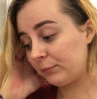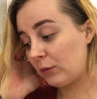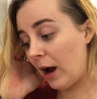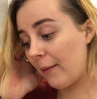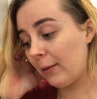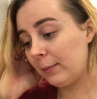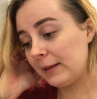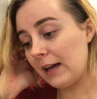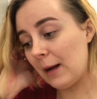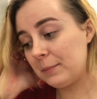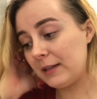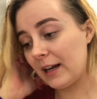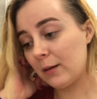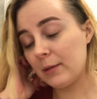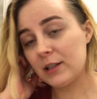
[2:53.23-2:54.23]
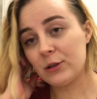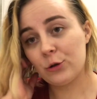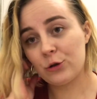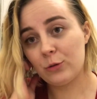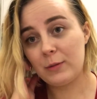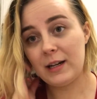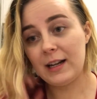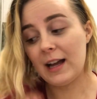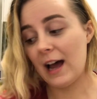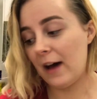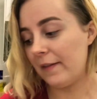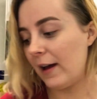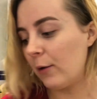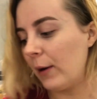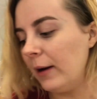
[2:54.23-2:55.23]
probably update on my social media
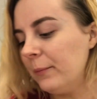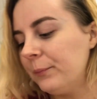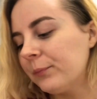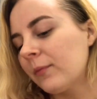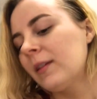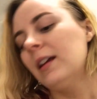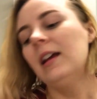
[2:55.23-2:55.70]
how that went.